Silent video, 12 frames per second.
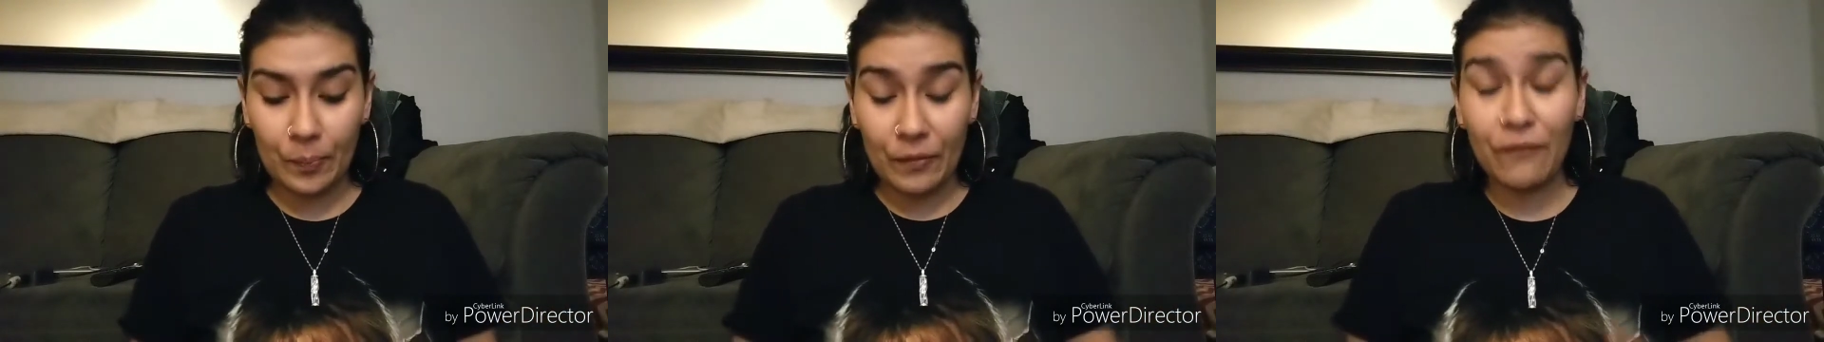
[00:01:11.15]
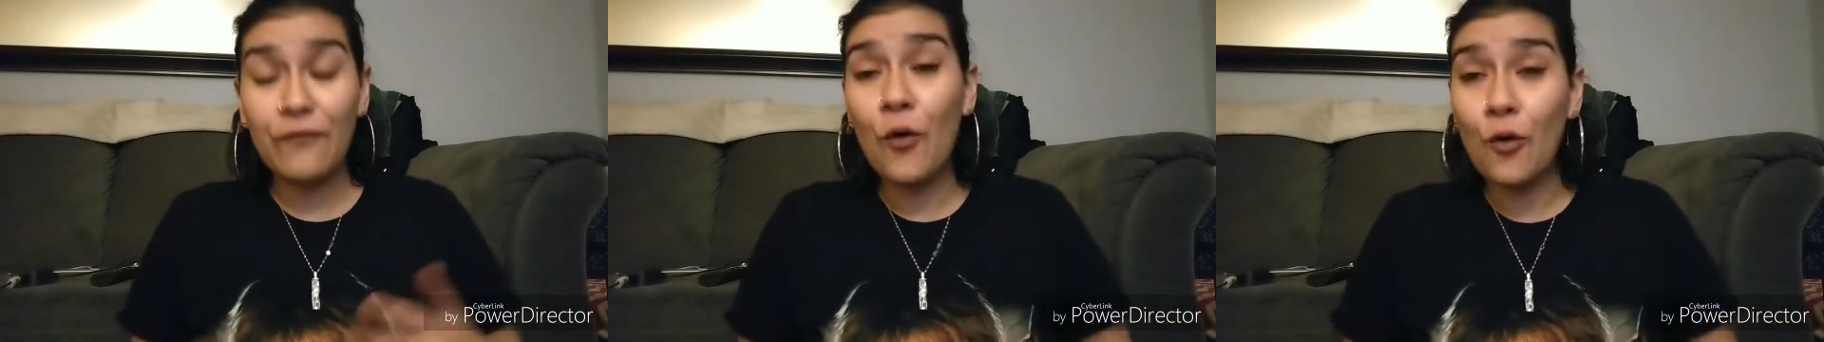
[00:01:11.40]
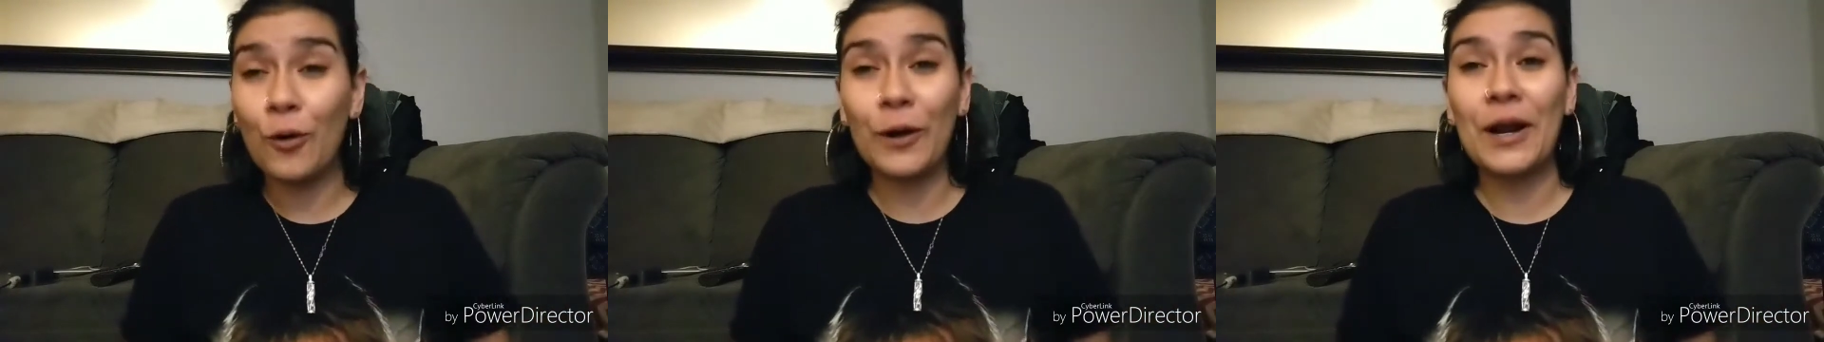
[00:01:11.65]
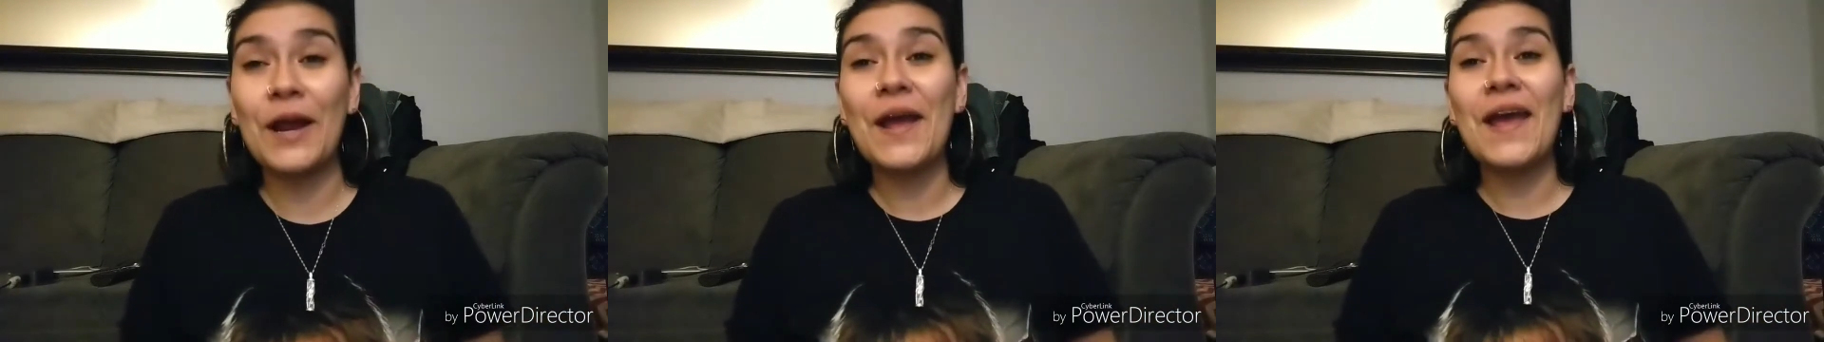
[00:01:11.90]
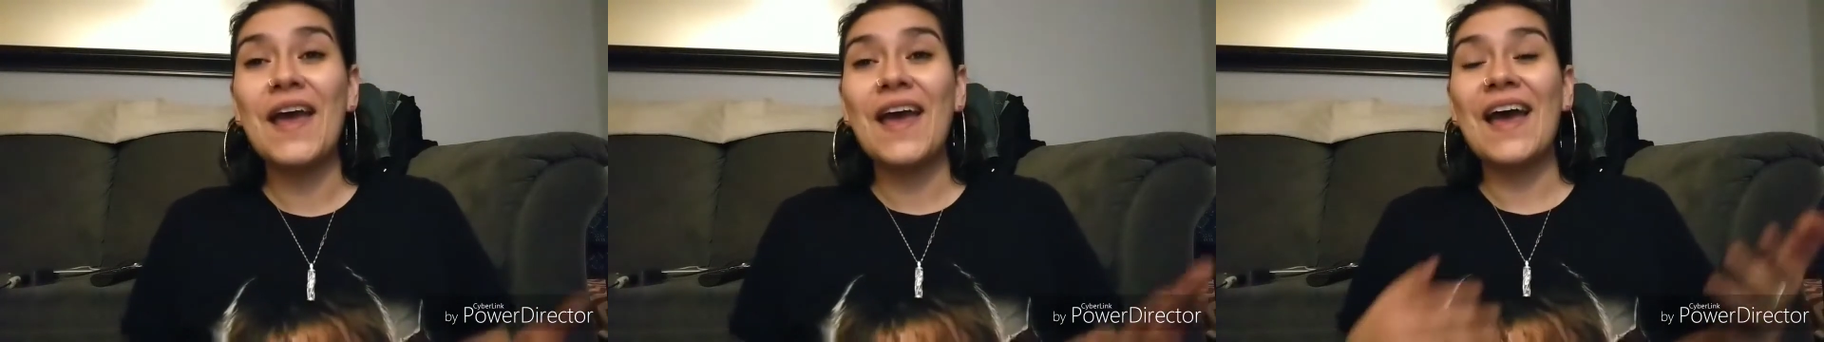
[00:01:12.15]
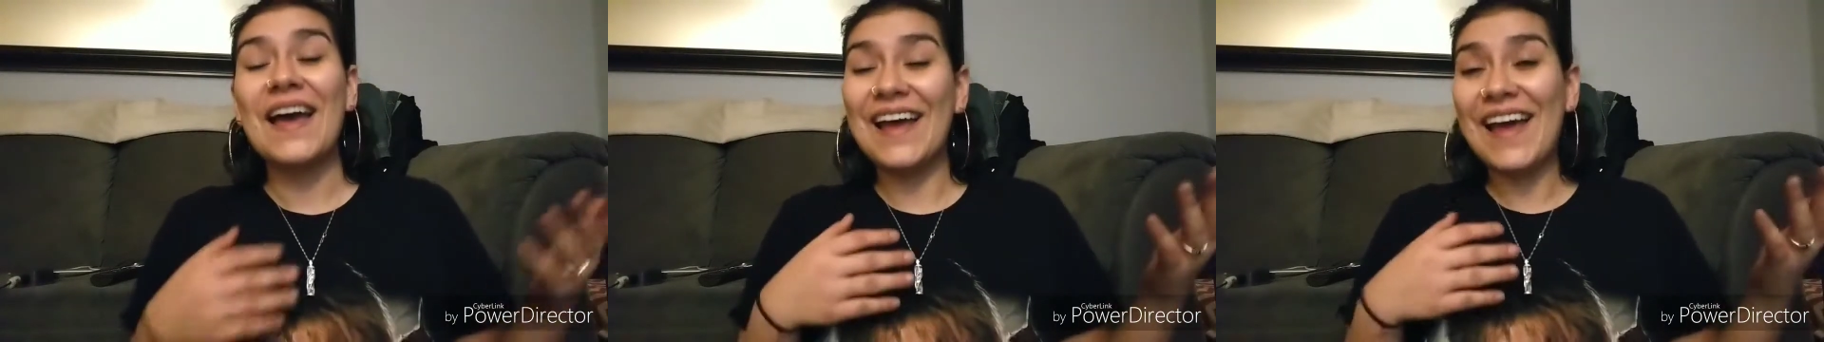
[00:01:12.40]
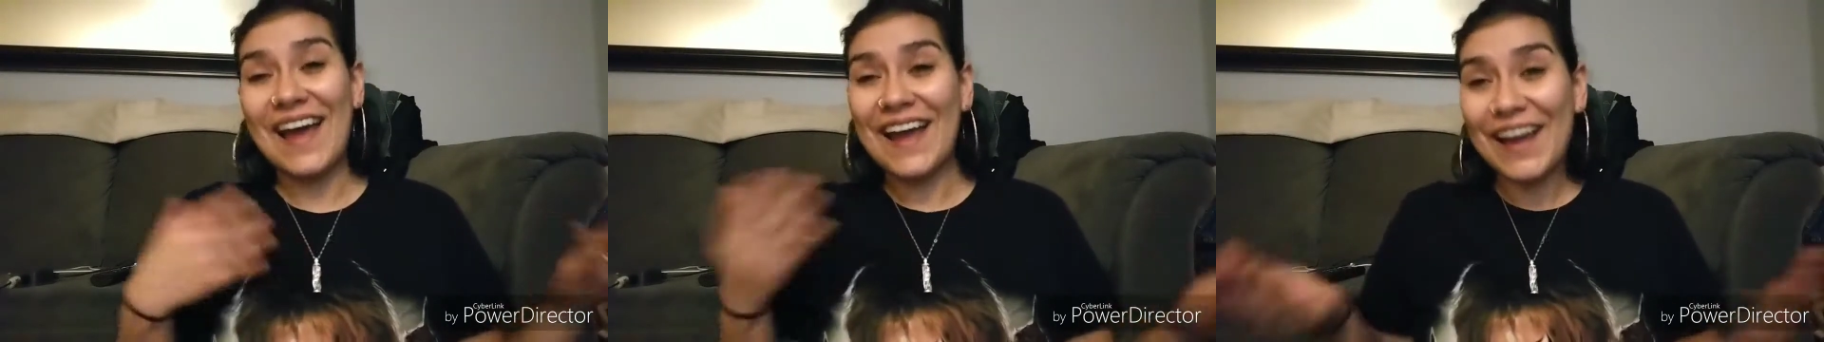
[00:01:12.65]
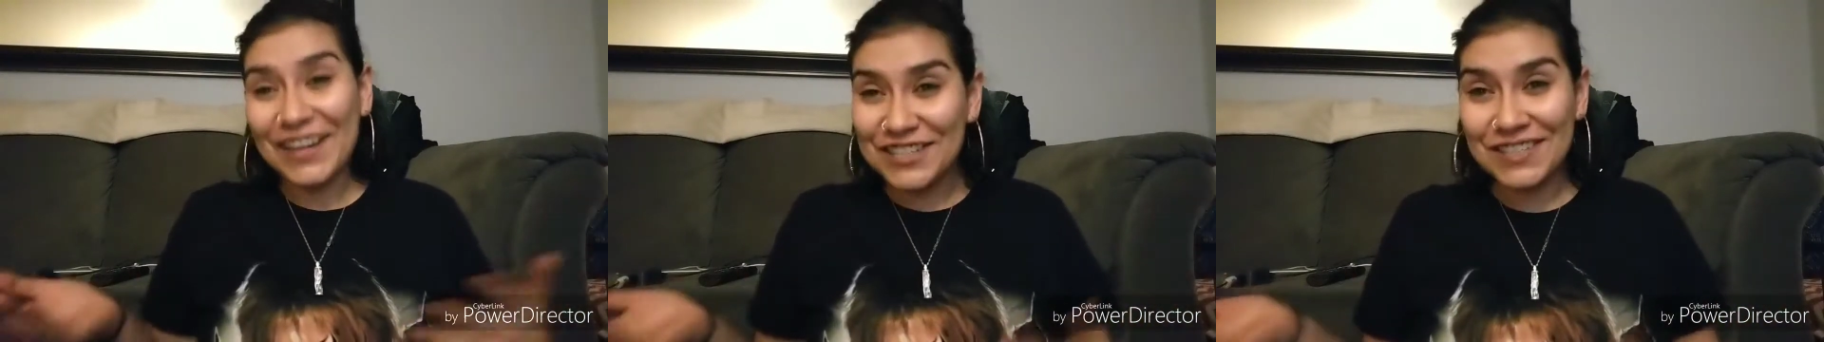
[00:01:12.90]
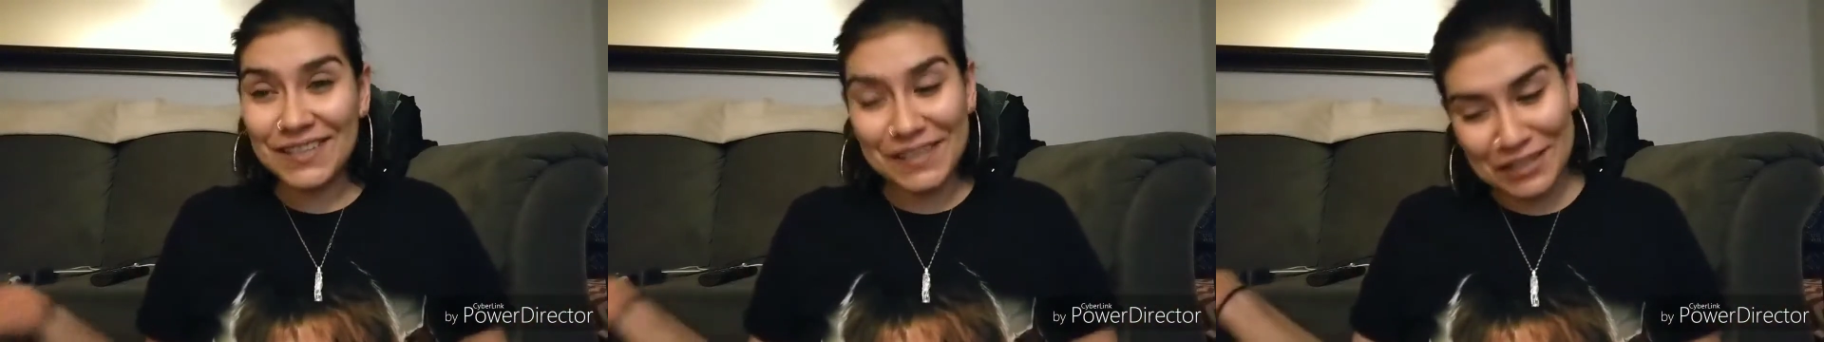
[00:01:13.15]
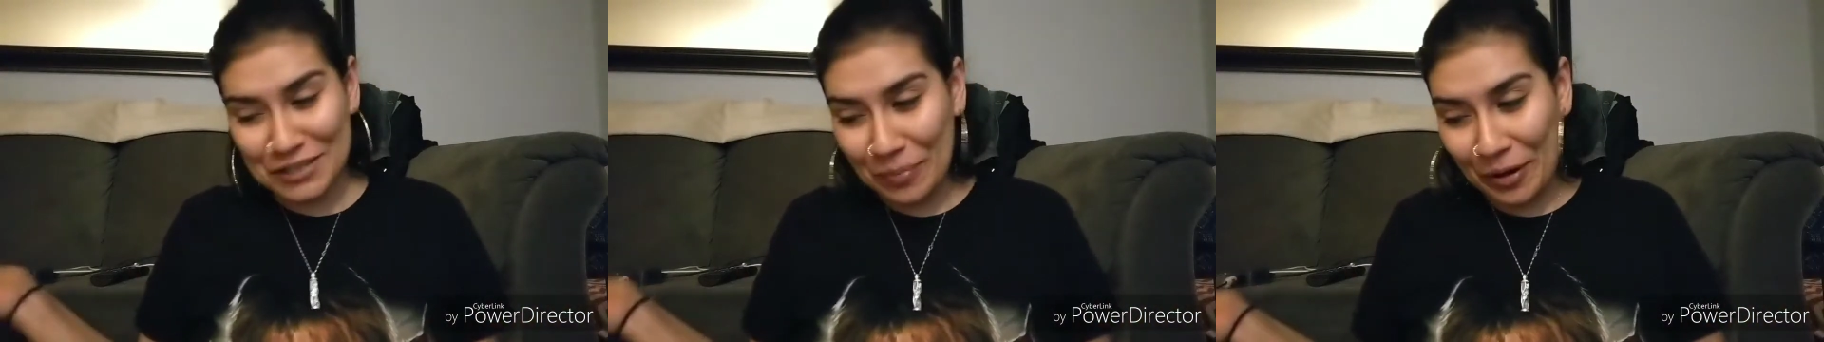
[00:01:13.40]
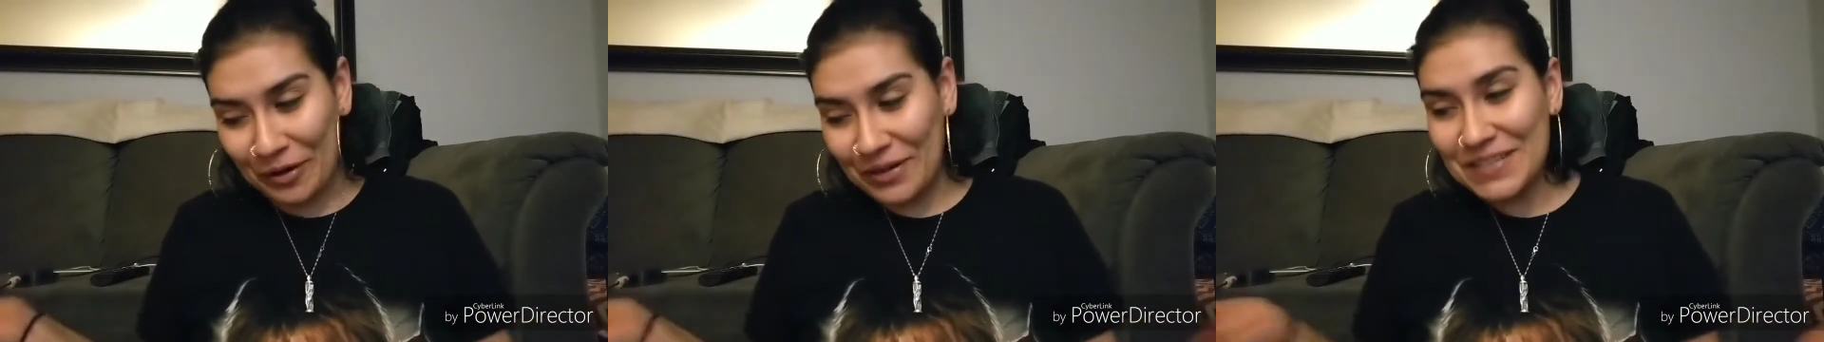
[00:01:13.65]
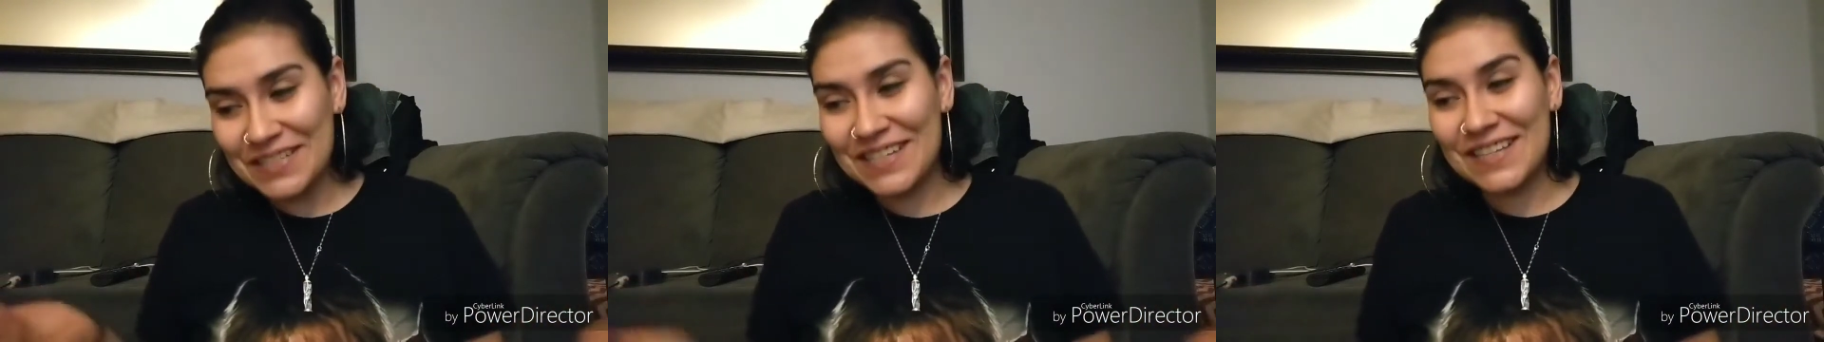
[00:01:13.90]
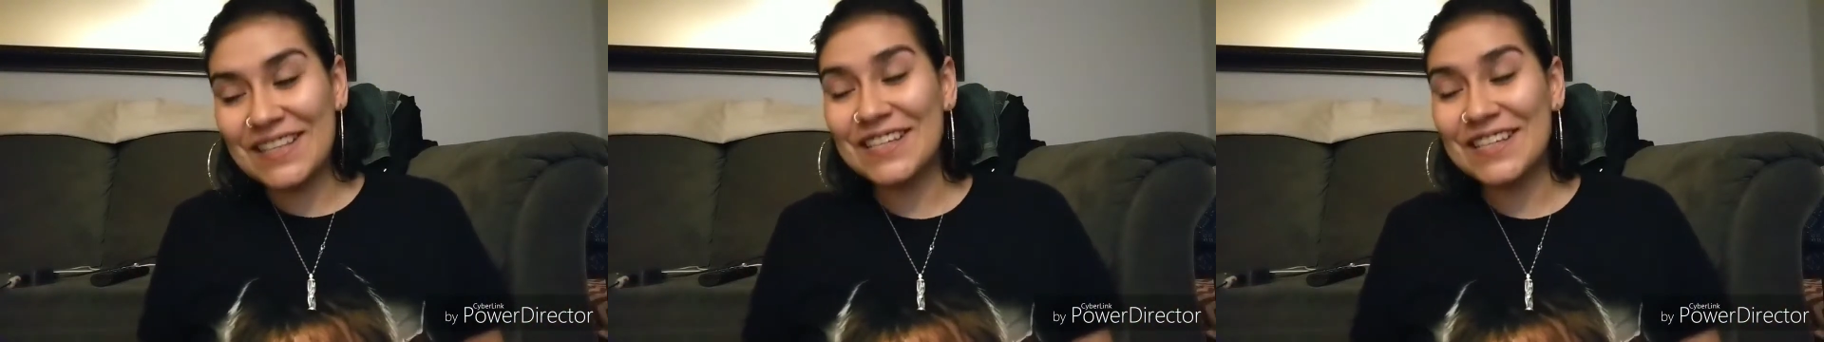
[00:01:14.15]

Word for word: before I actually experienced it.